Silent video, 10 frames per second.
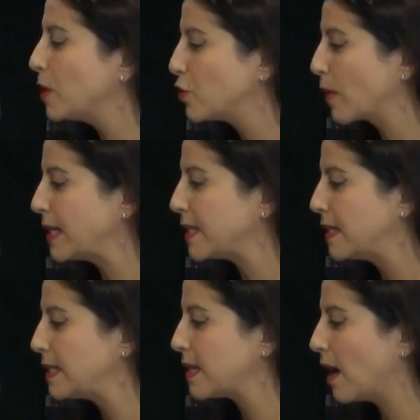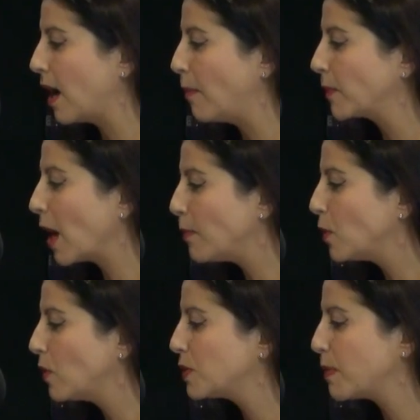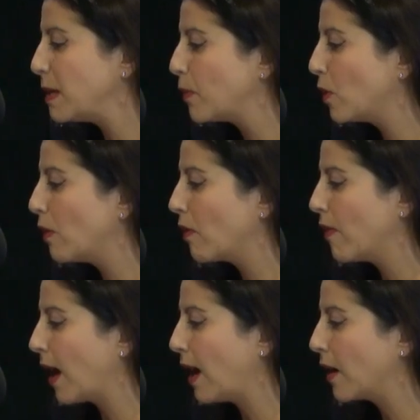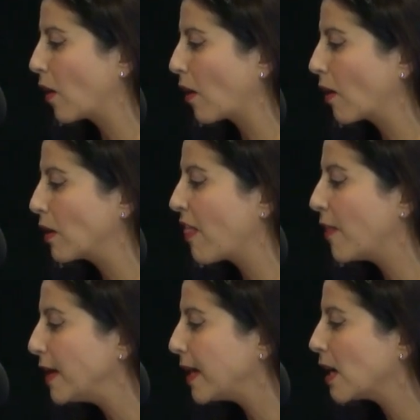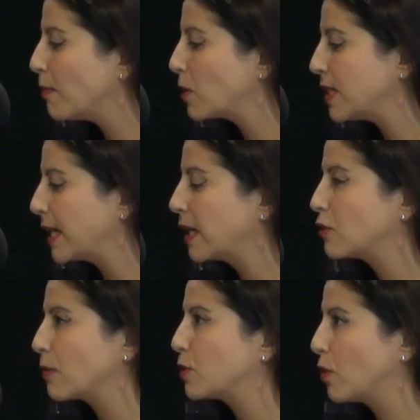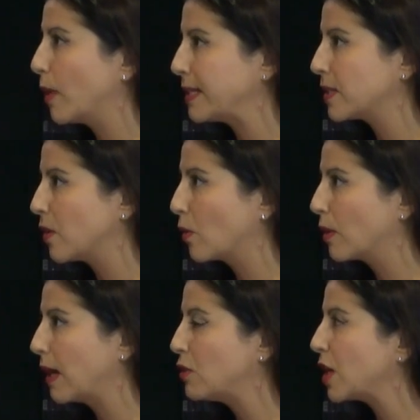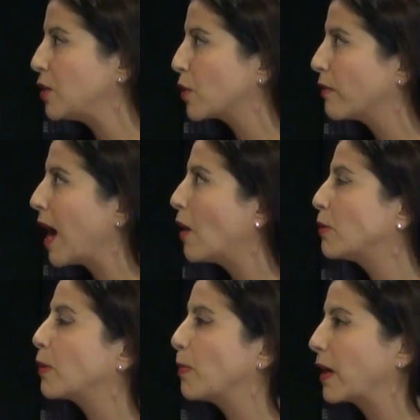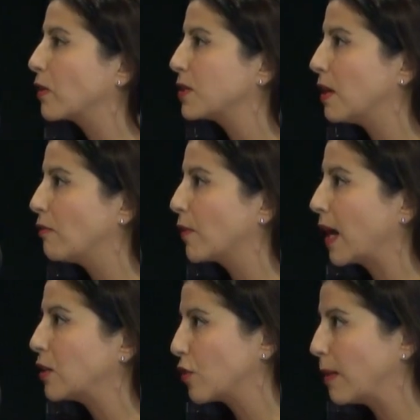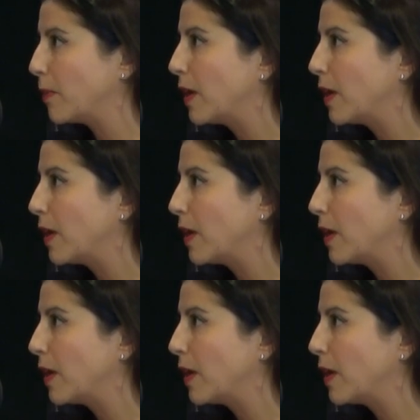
addresses couples, people that are thinking about taking a trip to Oasis Aqualounge and sort of how to prepare yourself for that trip.